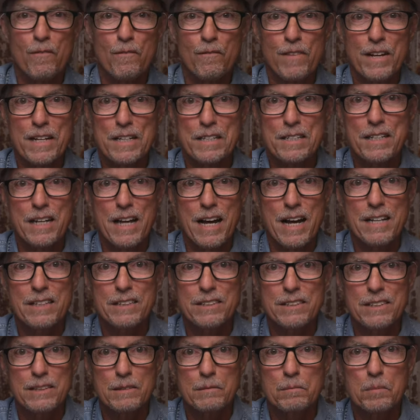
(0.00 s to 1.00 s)

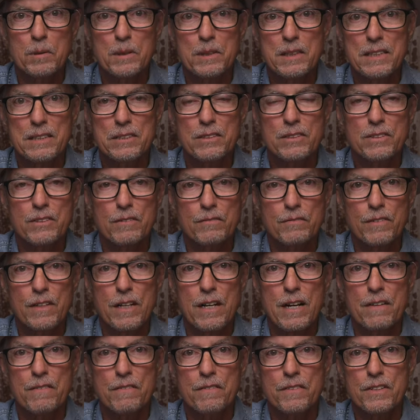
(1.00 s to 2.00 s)
fantastic place to
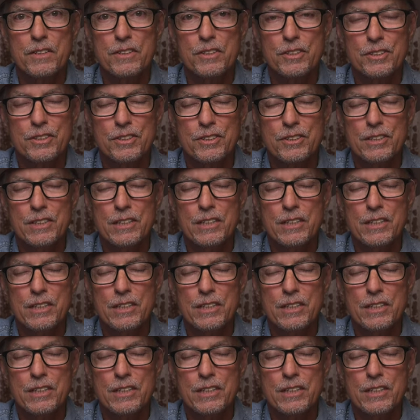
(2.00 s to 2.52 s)
fly fish.